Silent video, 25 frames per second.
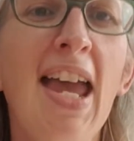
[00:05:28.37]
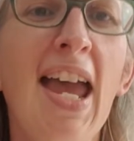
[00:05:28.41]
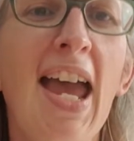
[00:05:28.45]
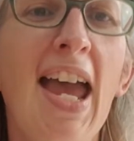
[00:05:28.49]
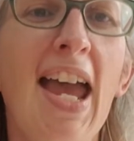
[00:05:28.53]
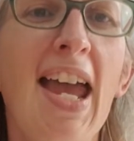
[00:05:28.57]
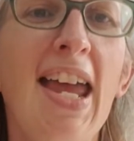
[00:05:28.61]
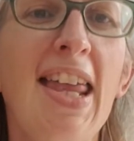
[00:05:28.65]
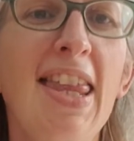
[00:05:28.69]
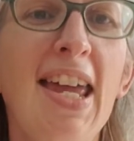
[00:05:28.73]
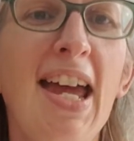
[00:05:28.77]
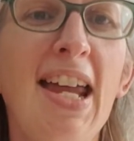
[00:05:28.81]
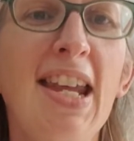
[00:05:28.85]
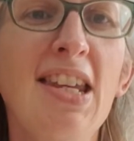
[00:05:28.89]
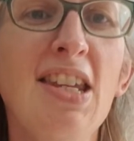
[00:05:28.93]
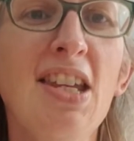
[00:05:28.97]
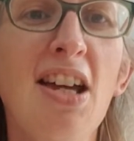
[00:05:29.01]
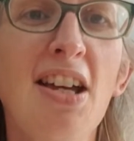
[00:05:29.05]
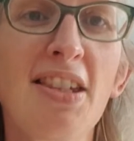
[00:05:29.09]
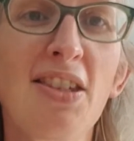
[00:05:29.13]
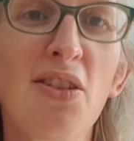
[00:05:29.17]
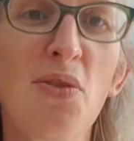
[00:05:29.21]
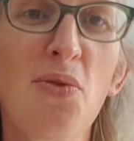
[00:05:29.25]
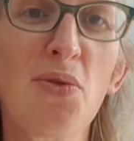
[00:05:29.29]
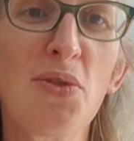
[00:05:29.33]
It then
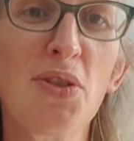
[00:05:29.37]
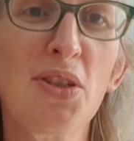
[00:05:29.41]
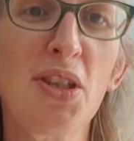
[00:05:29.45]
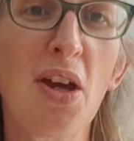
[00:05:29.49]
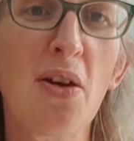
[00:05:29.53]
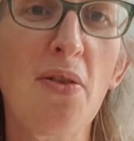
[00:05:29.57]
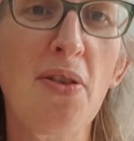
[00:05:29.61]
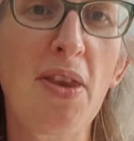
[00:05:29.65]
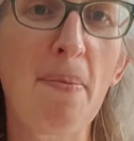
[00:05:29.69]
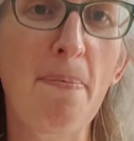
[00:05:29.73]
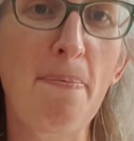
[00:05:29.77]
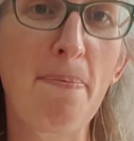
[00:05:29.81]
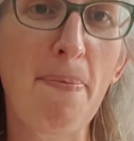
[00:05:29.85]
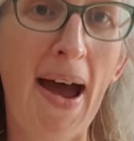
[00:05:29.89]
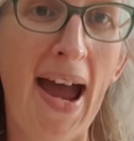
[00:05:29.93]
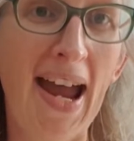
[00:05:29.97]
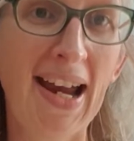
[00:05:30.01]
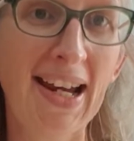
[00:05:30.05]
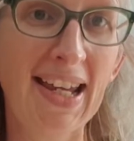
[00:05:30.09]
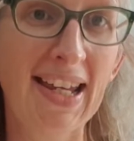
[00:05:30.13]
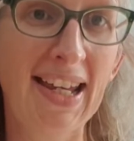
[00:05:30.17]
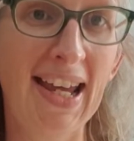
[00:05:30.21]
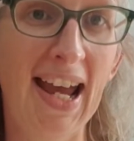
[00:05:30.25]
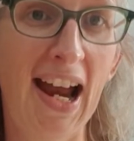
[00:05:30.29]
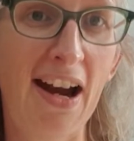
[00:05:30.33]
does also the
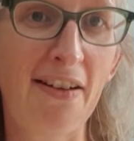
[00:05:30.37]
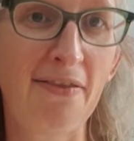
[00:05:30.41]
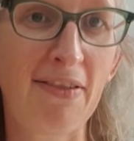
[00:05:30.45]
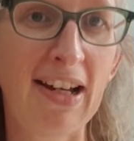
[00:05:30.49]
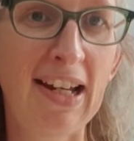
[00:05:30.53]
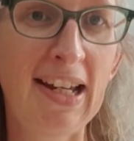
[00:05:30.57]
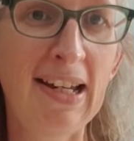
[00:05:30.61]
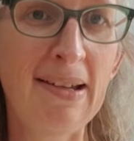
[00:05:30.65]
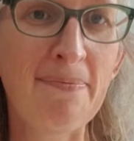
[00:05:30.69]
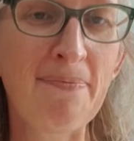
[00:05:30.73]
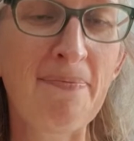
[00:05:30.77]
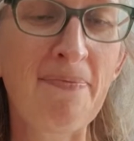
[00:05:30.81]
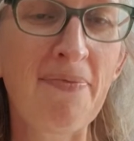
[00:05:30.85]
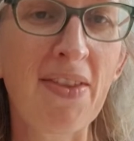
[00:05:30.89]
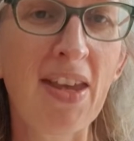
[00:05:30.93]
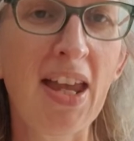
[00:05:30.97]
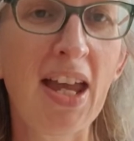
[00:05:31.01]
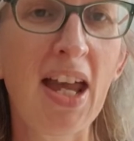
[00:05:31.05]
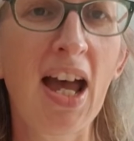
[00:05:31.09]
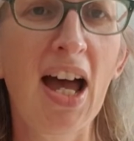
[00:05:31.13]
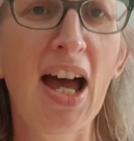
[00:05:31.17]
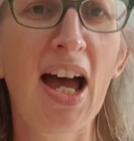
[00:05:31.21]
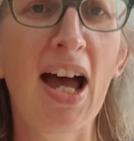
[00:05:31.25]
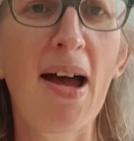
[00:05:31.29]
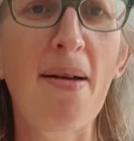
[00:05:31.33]
back carry.
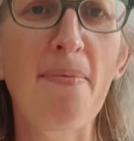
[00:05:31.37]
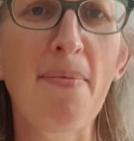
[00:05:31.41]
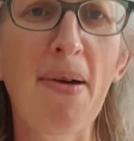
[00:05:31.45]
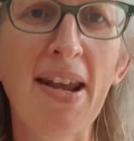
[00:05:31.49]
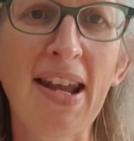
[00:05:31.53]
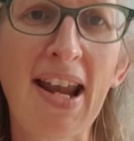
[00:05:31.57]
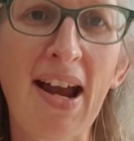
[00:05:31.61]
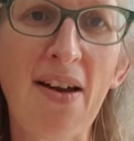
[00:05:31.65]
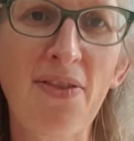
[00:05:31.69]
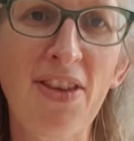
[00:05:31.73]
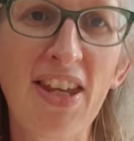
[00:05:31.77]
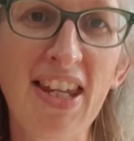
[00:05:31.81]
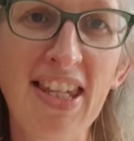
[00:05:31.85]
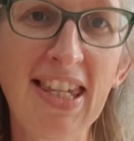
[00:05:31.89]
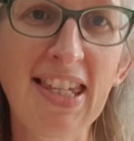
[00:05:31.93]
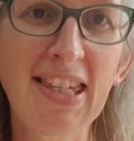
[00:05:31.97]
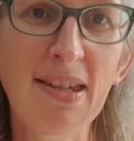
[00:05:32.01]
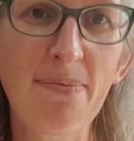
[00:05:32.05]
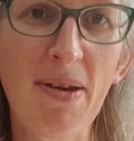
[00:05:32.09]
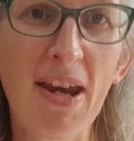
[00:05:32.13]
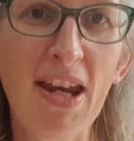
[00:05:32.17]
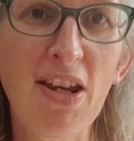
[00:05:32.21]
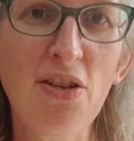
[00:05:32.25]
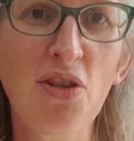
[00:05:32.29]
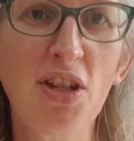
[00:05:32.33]
Now this is a
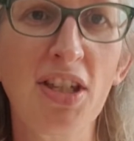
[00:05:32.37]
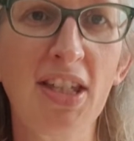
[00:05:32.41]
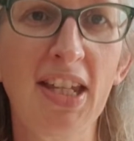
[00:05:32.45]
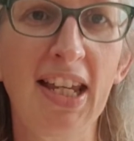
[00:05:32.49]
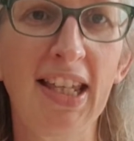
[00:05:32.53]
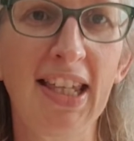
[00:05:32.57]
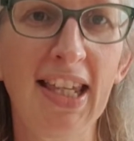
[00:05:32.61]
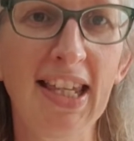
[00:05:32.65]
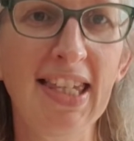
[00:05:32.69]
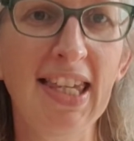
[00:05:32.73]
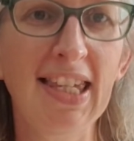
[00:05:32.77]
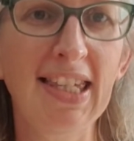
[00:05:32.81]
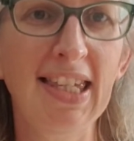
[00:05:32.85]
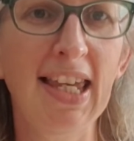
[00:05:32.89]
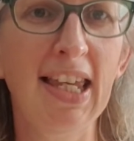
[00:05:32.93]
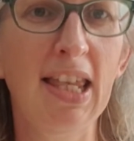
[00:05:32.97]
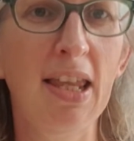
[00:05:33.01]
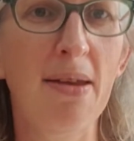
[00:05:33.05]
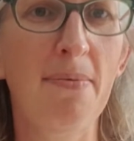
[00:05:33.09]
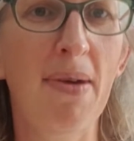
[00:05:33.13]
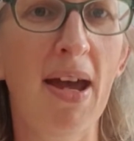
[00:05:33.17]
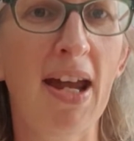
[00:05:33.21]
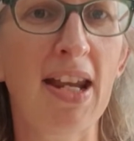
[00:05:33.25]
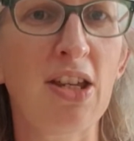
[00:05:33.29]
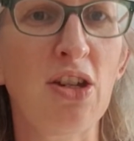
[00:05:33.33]
bit interesting. This is in the
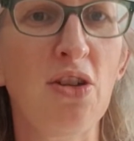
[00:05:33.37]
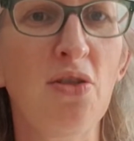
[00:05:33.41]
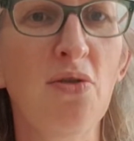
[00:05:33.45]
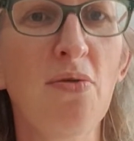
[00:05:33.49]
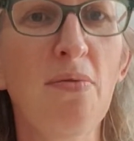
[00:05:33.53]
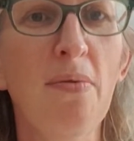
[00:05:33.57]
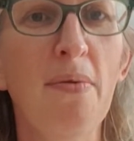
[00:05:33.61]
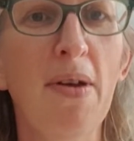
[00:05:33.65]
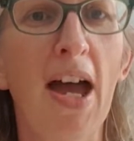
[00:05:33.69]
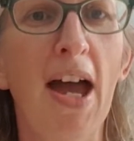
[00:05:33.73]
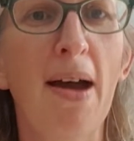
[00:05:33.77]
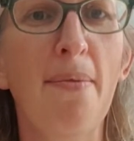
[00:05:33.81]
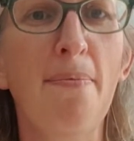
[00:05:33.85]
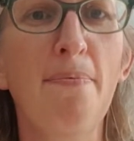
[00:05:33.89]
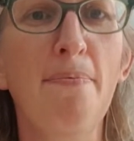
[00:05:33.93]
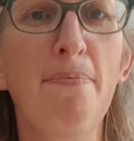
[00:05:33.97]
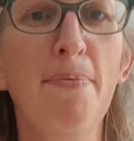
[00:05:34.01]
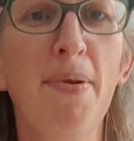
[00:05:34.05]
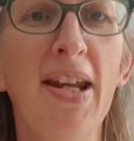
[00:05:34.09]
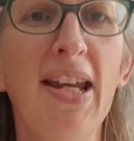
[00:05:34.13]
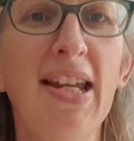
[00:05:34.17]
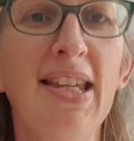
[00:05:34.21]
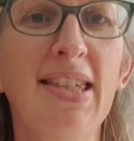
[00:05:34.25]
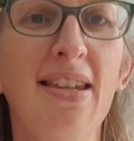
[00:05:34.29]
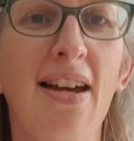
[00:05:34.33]
manual,
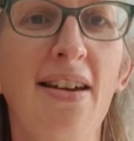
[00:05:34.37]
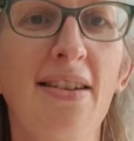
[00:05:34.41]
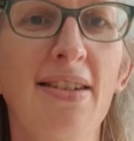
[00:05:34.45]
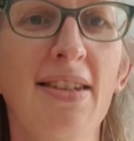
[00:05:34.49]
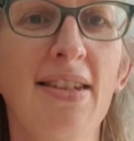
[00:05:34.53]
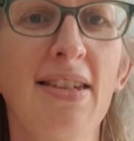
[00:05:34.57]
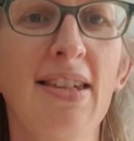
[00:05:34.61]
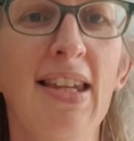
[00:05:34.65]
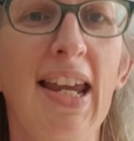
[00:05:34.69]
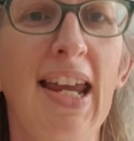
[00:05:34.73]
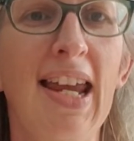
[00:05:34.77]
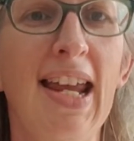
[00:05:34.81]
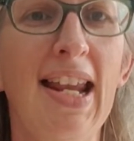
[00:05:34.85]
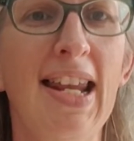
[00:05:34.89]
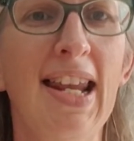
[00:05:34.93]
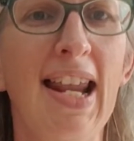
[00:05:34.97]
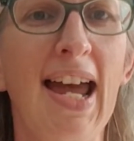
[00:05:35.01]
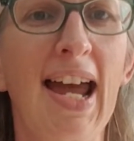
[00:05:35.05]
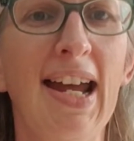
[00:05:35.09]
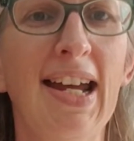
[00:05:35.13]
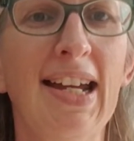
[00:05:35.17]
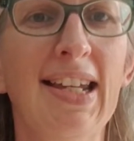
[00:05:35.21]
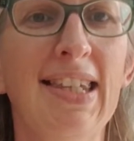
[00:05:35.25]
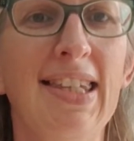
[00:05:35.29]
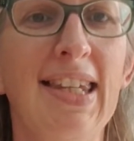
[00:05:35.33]
but it
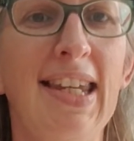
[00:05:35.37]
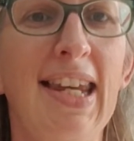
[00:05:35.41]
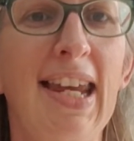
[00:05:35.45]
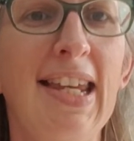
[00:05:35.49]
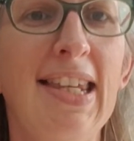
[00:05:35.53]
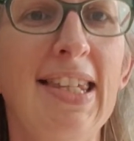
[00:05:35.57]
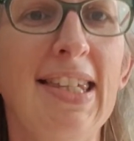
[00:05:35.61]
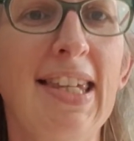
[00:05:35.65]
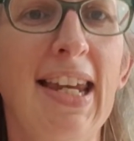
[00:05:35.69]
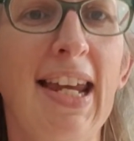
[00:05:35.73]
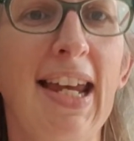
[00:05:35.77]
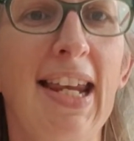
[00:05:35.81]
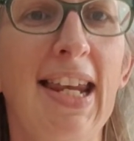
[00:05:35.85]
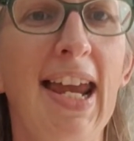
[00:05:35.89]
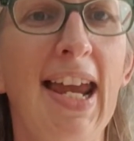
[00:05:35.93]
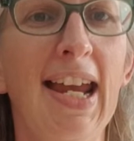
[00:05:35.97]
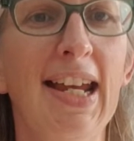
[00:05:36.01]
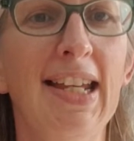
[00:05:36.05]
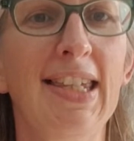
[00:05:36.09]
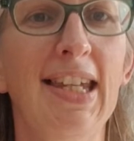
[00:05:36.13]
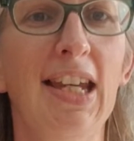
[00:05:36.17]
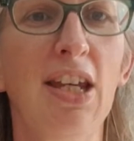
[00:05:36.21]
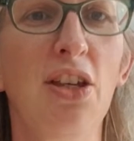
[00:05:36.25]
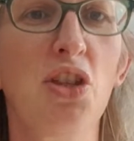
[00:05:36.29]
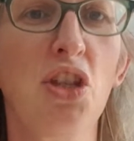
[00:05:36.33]
lacks the
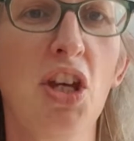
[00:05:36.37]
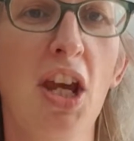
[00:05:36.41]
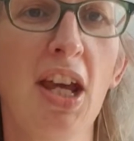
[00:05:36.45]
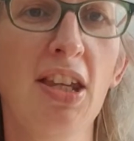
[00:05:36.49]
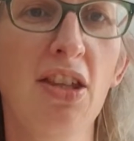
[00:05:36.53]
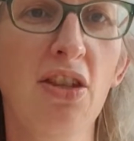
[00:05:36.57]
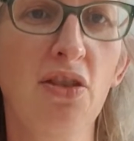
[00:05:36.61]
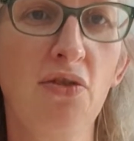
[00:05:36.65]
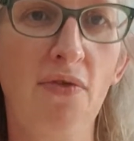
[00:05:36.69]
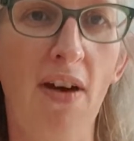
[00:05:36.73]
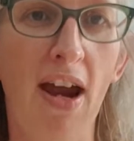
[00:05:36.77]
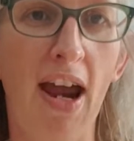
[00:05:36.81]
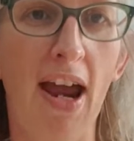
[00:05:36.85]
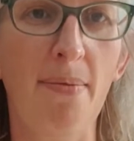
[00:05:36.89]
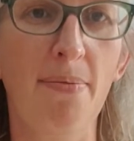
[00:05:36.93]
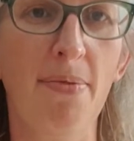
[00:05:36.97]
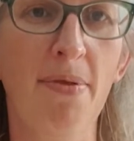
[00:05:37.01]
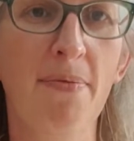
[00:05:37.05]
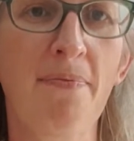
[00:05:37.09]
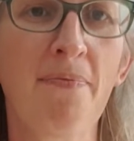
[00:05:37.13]
interconnecting chest strap